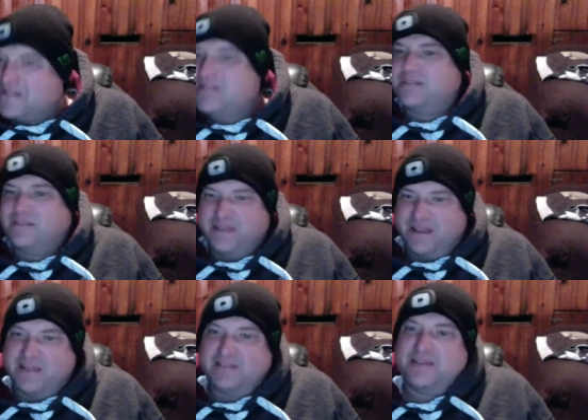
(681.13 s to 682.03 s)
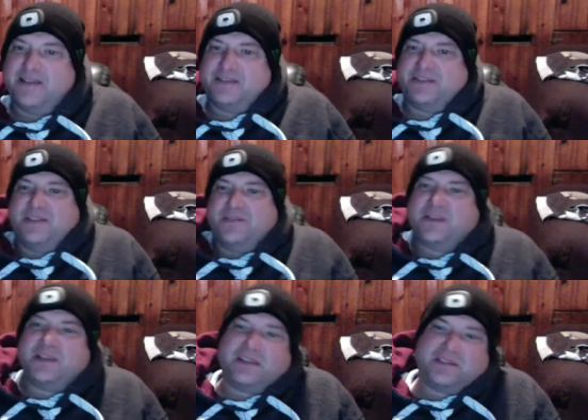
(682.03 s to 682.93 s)
Yeah, yeah, Steve.
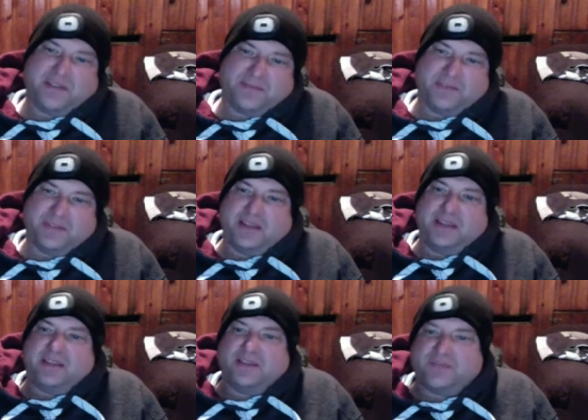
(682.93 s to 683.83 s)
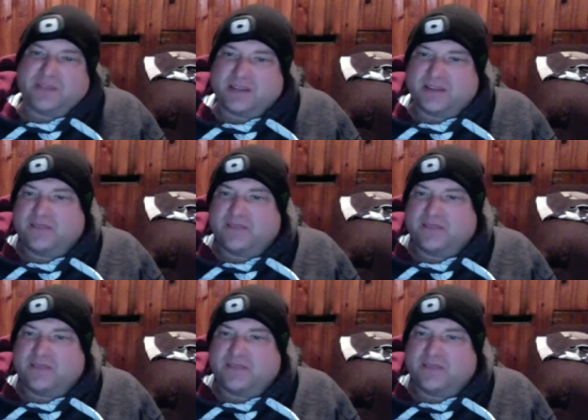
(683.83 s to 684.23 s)
It definitely can.